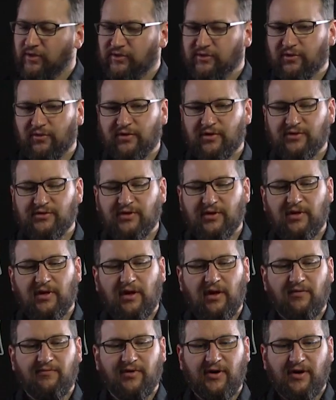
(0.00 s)
So there's a,
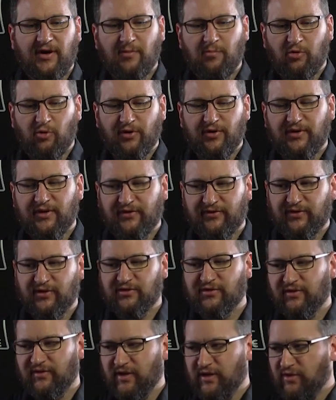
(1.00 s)
a, very important
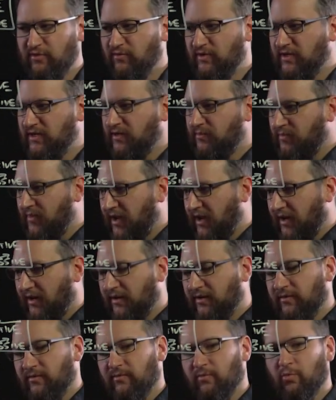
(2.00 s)
decision that you need to
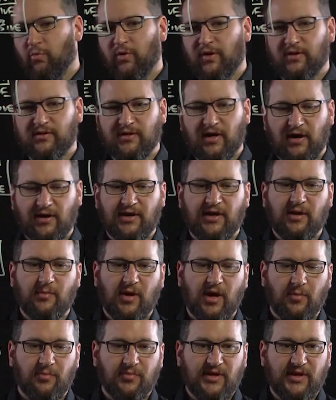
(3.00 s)
make when talking
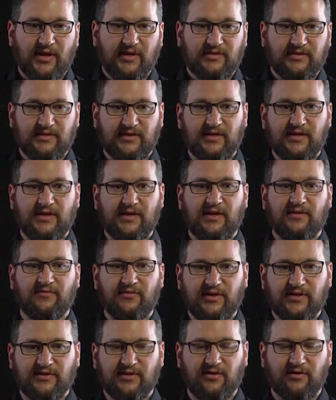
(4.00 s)
about PSC and
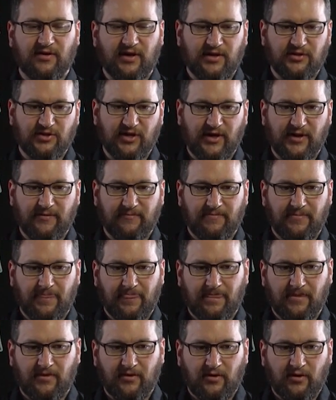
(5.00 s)
vCenter HA.
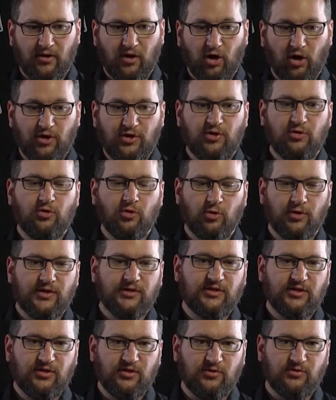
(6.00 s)
Are you going
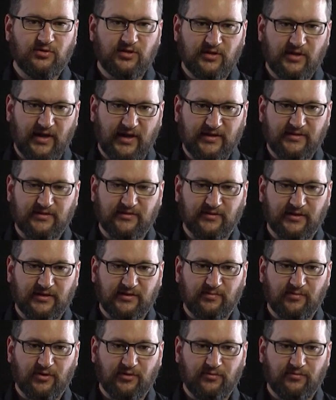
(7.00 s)
to use enhanced
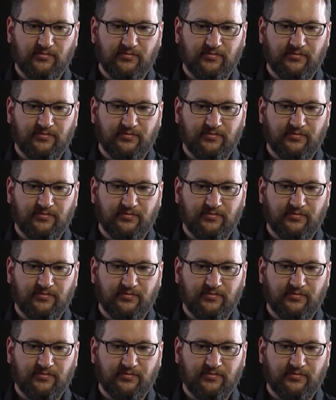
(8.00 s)
linked mode?